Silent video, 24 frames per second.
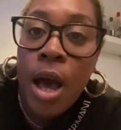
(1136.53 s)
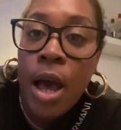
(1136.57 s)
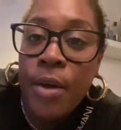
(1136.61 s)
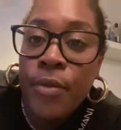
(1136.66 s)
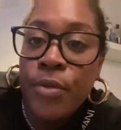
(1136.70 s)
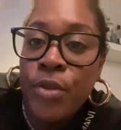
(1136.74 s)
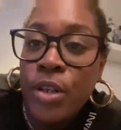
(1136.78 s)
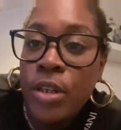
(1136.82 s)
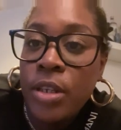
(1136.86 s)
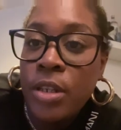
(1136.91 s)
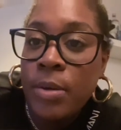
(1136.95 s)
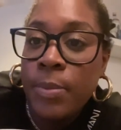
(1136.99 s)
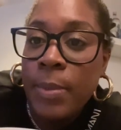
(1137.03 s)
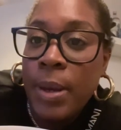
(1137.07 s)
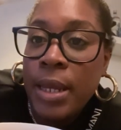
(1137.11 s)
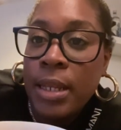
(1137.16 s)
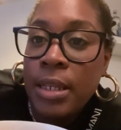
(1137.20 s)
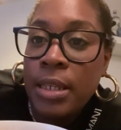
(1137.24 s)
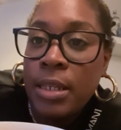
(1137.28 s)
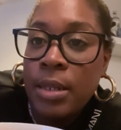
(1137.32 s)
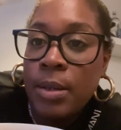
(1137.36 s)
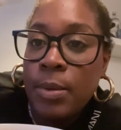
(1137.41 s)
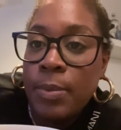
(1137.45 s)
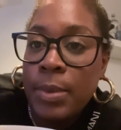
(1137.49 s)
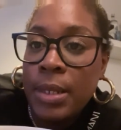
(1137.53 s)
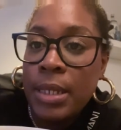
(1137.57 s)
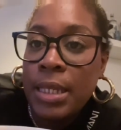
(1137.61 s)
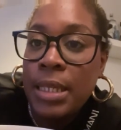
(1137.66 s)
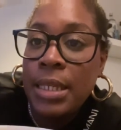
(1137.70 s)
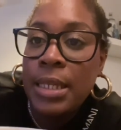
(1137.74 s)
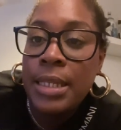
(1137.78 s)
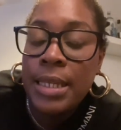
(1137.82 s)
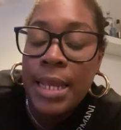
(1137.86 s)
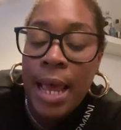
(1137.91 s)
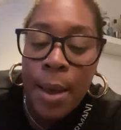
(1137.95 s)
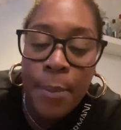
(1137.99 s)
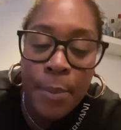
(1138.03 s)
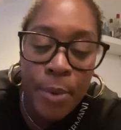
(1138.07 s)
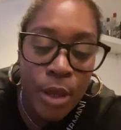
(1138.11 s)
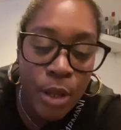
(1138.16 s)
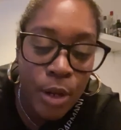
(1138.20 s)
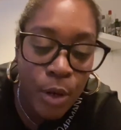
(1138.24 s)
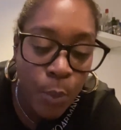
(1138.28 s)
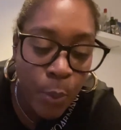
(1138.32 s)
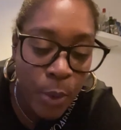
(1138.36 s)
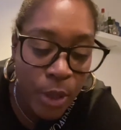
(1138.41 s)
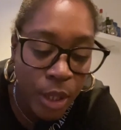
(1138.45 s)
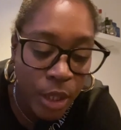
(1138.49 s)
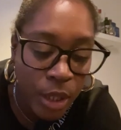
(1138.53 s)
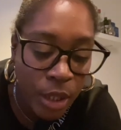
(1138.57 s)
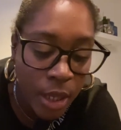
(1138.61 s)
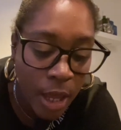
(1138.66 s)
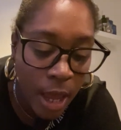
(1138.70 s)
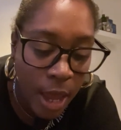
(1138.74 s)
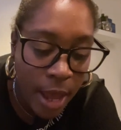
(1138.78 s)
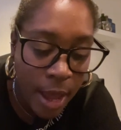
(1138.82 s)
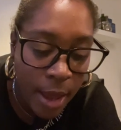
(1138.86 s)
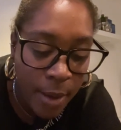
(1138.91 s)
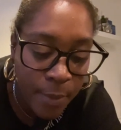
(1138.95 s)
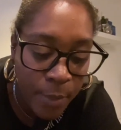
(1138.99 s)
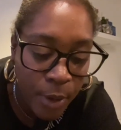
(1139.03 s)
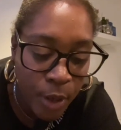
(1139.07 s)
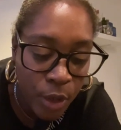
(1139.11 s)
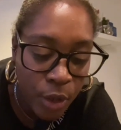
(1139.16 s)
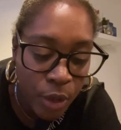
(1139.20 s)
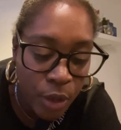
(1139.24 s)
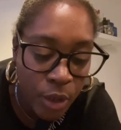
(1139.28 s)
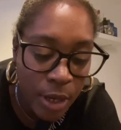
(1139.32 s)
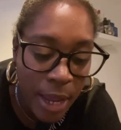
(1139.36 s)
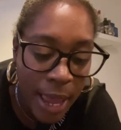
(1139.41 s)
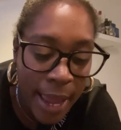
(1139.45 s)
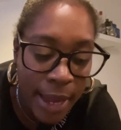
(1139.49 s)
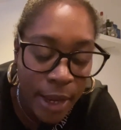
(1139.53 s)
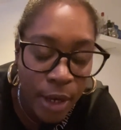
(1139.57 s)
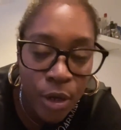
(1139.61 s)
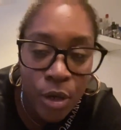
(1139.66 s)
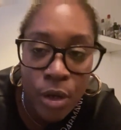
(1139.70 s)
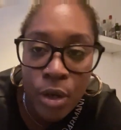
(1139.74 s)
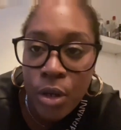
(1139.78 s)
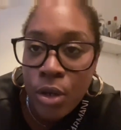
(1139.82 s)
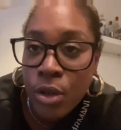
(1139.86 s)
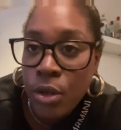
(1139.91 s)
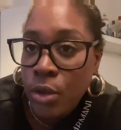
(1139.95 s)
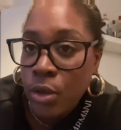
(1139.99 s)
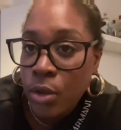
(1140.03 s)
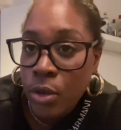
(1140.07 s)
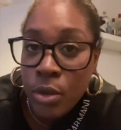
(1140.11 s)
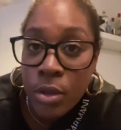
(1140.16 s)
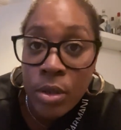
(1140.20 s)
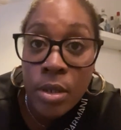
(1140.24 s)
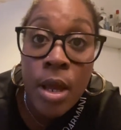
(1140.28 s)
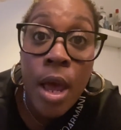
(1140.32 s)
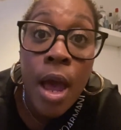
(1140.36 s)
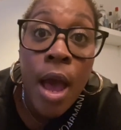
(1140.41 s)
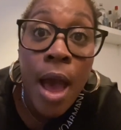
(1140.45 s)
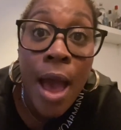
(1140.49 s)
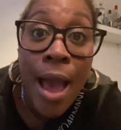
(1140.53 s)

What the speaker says: I've just made some salmon with egg noodles.